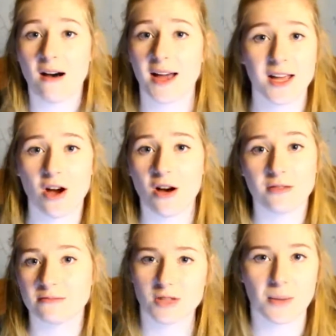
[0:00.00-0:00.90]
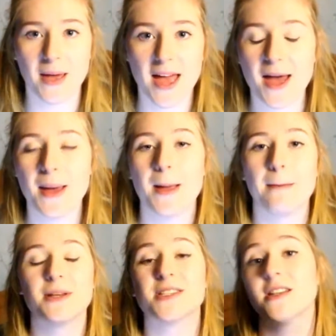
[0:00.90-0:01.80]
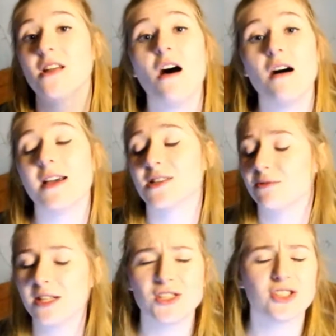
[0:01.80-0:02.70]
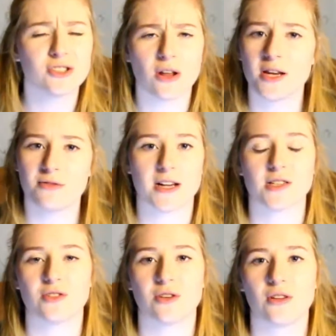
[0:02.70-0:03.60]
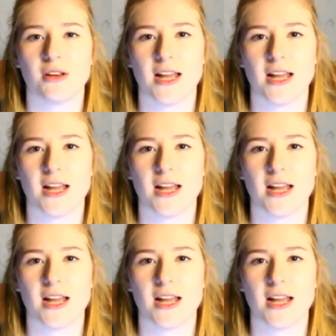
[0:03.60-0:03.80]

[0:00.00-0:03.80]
I can't compare, but Sanaa is a really solid restaurant.